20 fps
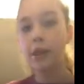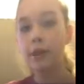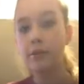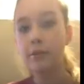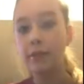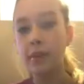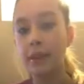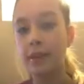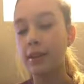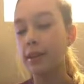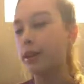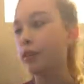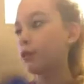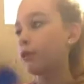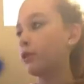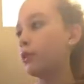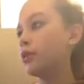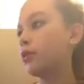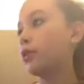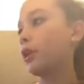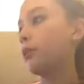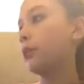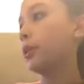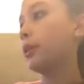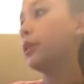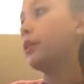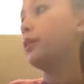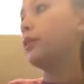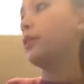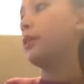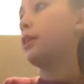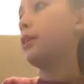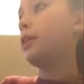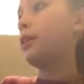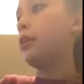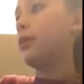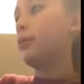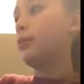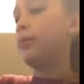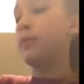cup, that's like 3 strawberries.
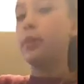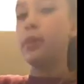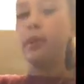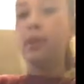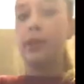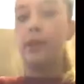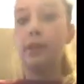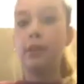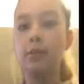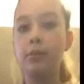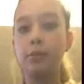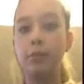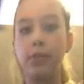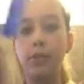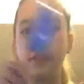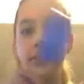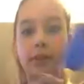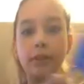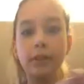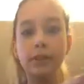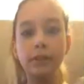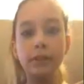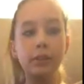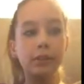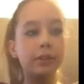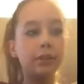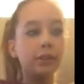Put that in our blender.